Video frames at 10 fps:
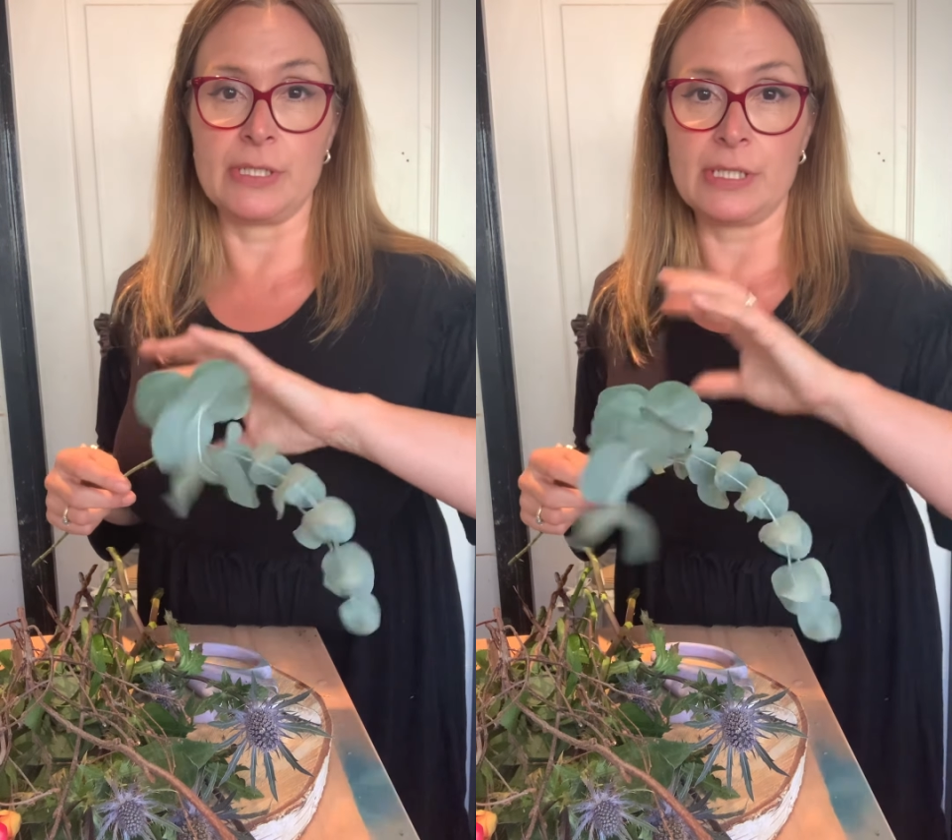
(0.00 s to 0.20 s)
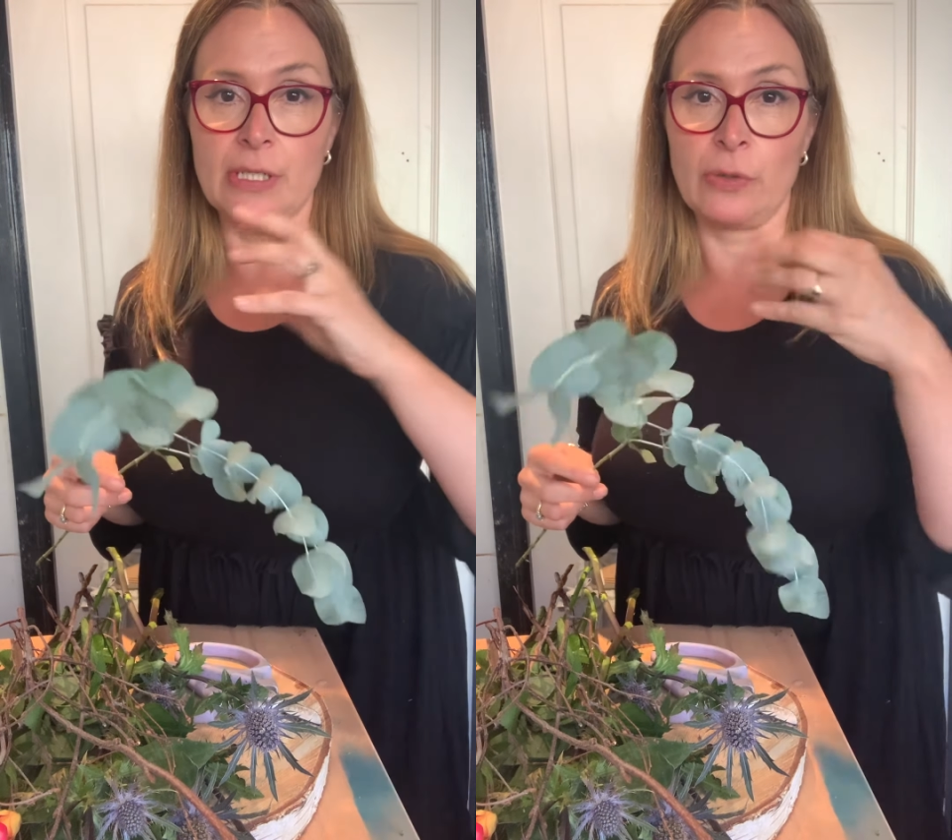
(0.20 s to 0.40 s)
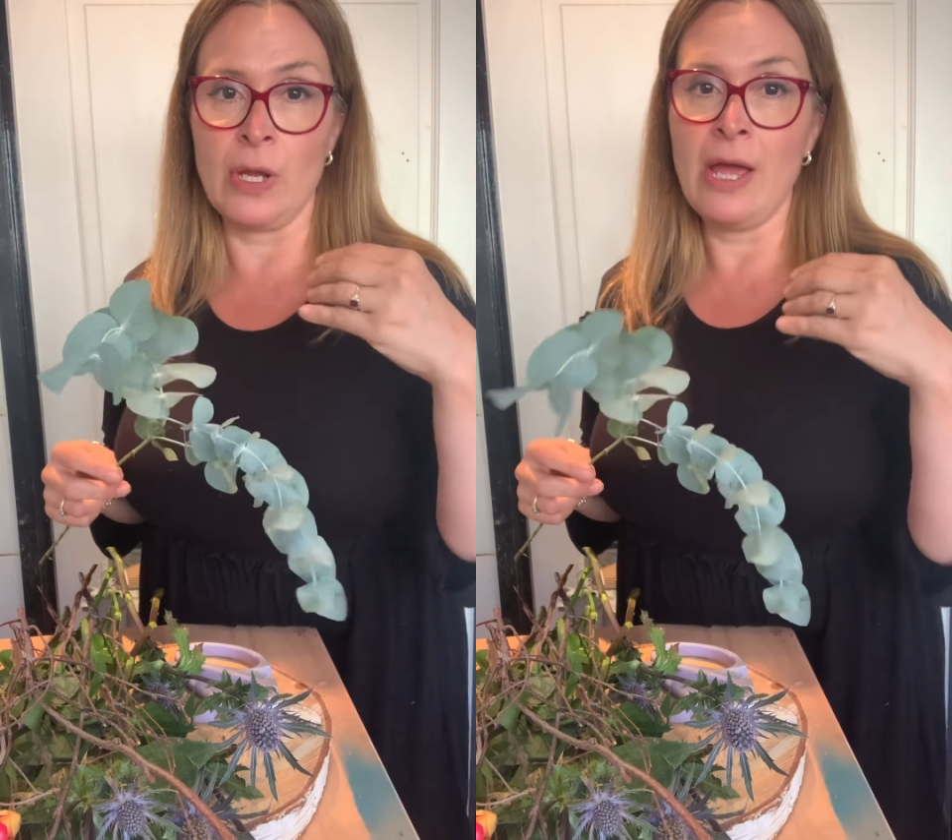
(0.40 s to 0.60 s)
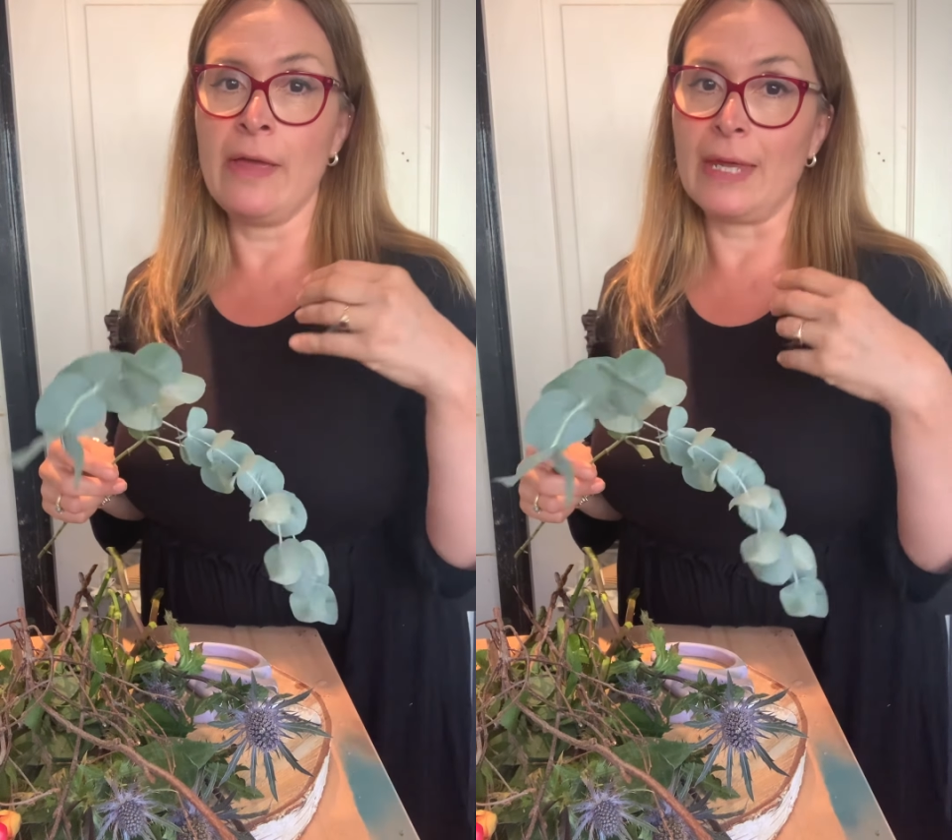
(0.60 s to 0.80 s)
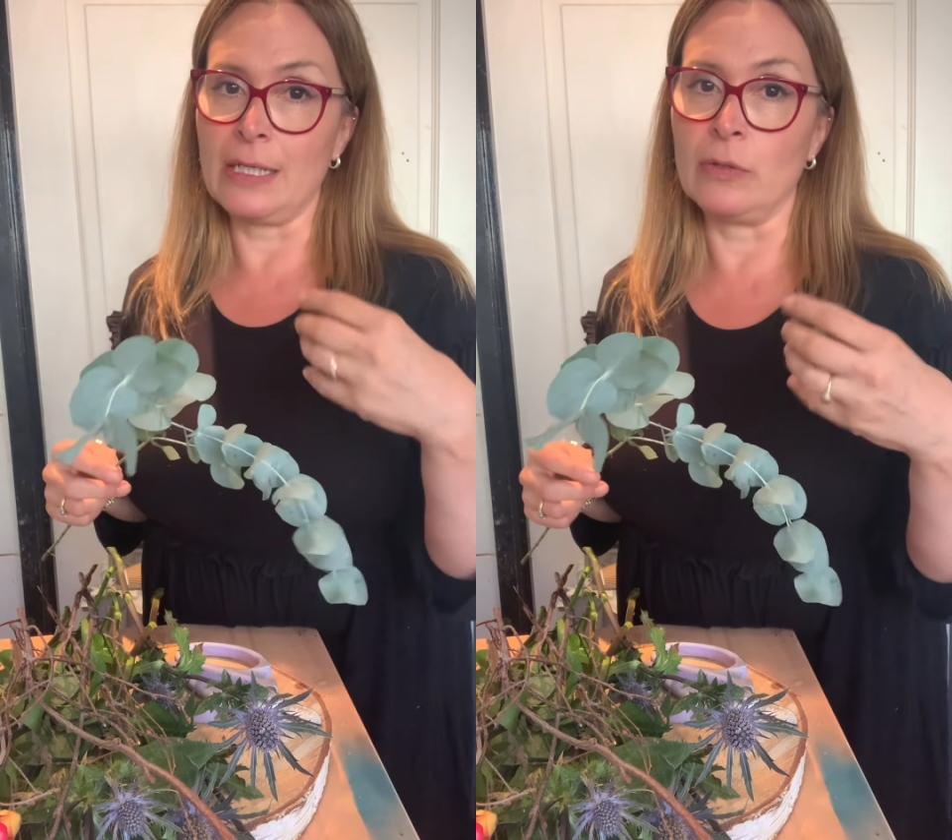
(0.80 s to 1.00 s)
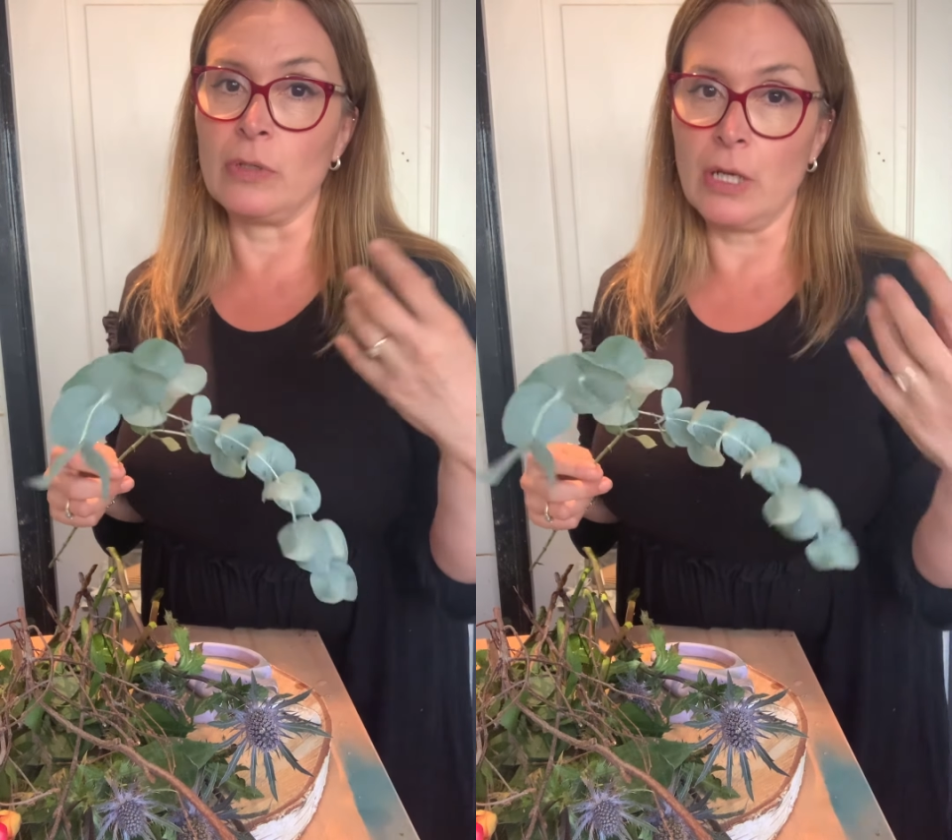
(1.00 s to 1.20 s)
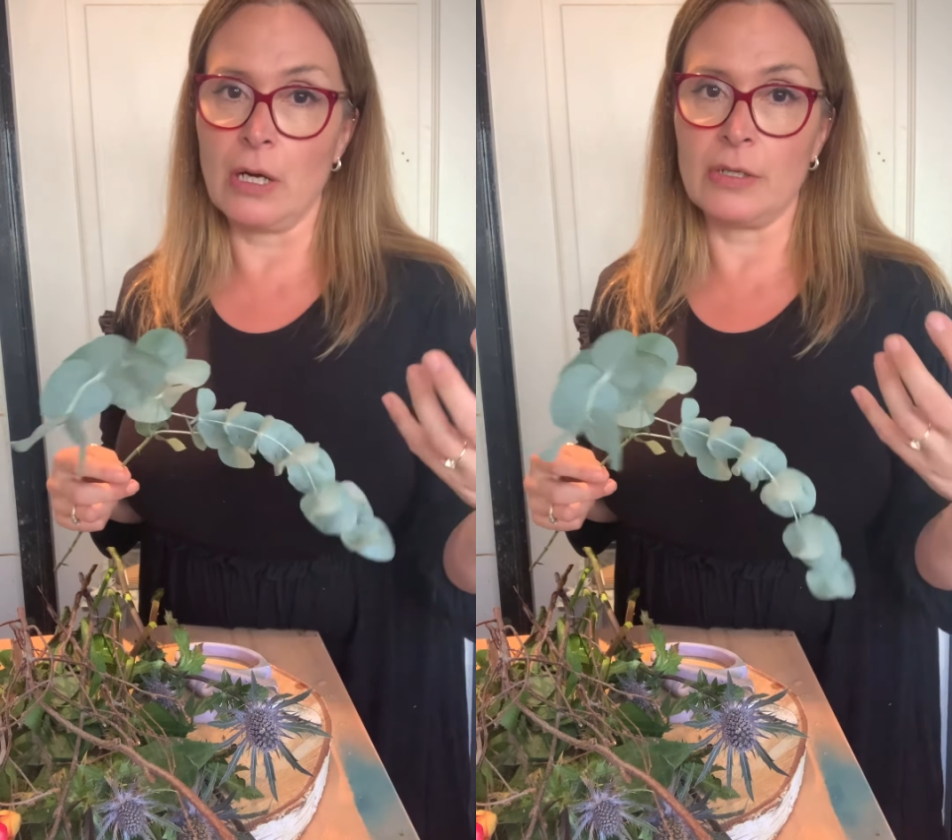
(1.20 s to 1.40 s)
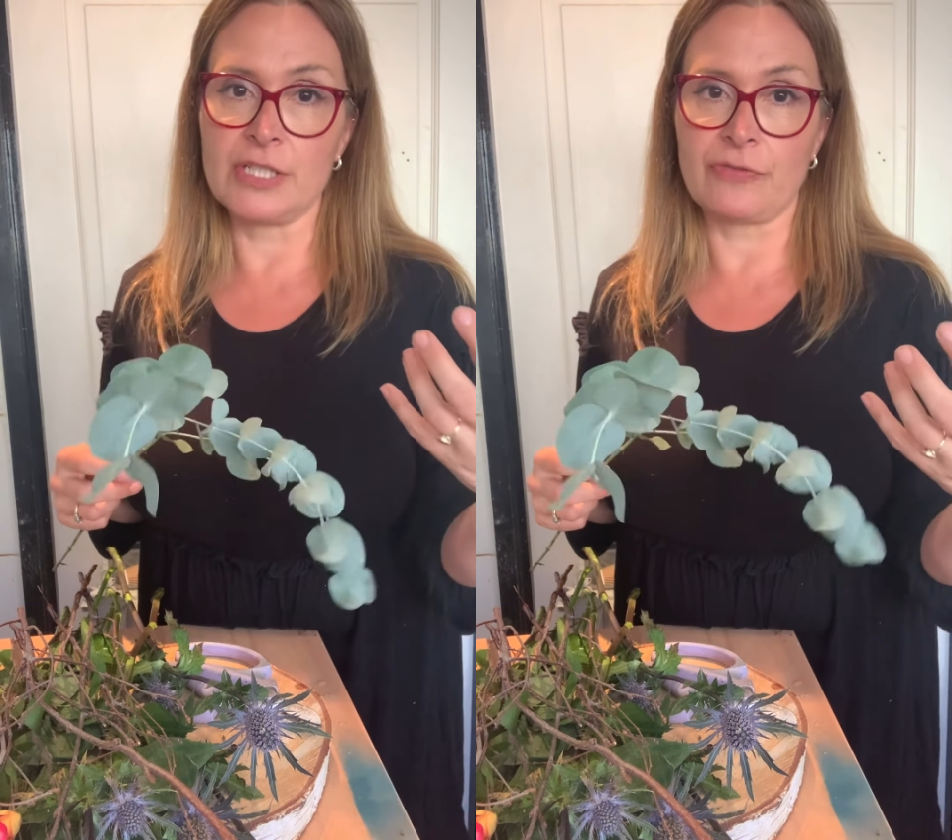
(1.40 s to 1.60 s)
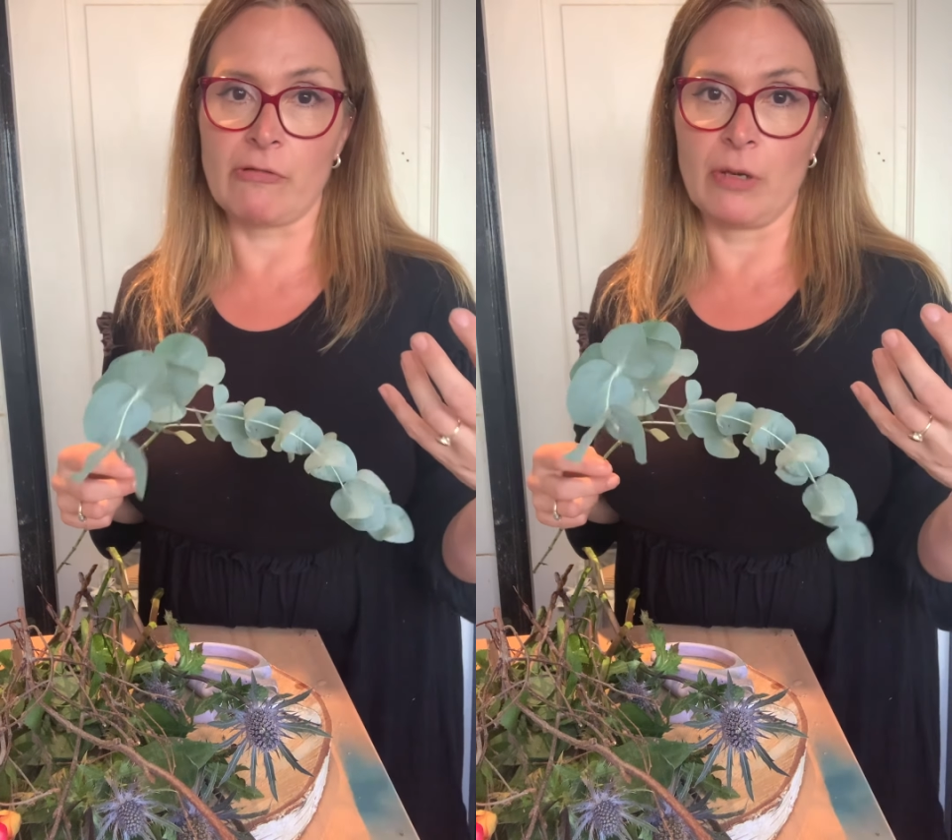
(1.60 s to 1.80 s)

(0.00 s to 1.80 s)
so they don't last very